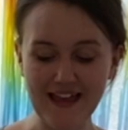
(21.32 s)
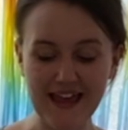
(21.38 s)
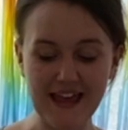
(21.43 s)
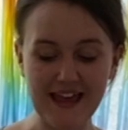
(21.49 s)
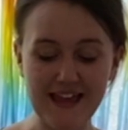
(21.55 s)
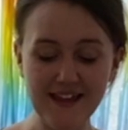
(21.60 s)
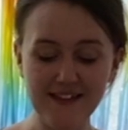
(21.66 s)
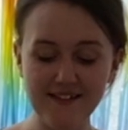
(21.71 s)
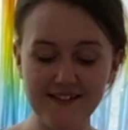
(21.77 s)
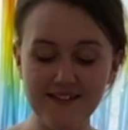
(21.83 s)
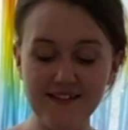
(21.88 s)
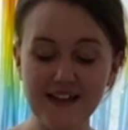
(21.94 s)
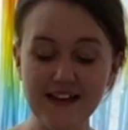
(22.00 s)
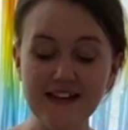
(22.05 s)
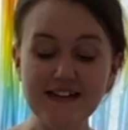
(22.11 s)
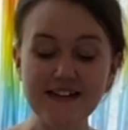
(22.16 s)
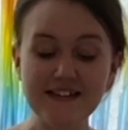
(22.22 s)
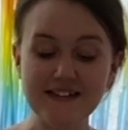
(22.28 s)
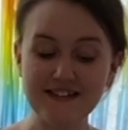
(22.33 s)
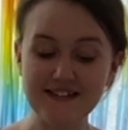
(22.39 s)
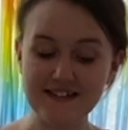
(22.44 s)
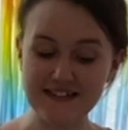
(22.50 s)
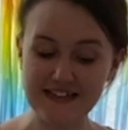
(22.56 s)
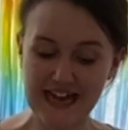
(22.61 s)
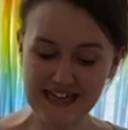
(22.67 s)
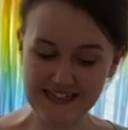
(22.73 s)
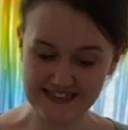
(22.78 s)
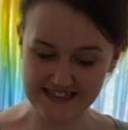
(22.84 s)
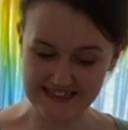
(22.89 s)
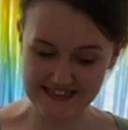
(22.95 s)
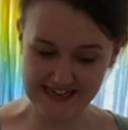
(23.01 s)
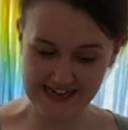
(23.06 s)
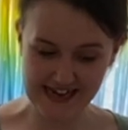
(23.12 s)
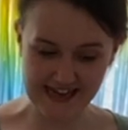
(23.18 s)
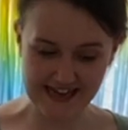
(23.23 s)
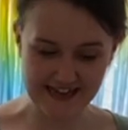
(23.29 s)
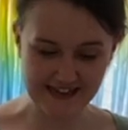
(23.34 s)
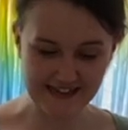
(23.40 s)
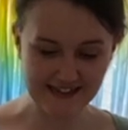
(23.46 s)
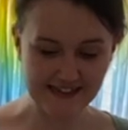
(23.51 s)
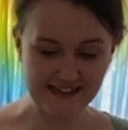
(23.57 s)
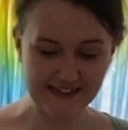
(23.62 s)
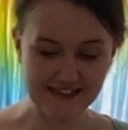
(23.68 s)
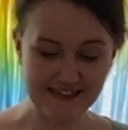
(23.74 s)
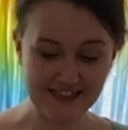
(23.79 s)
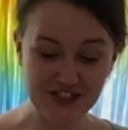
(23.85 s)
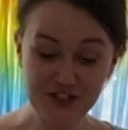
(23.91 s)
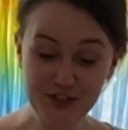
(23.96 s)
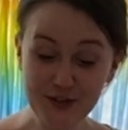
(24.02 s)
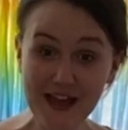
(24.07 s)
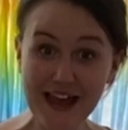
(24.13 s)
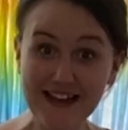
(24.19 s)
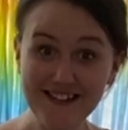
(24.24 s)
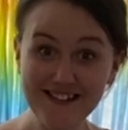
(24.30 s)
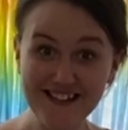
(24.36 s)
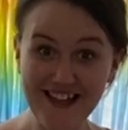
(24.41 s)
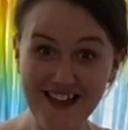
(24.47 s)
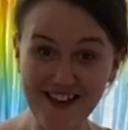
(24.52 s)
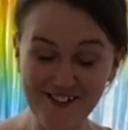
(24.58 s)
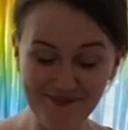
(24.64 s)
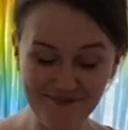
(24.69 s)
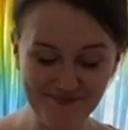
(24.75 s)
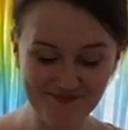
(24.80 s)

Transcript: It's Saturday. Did you guess that?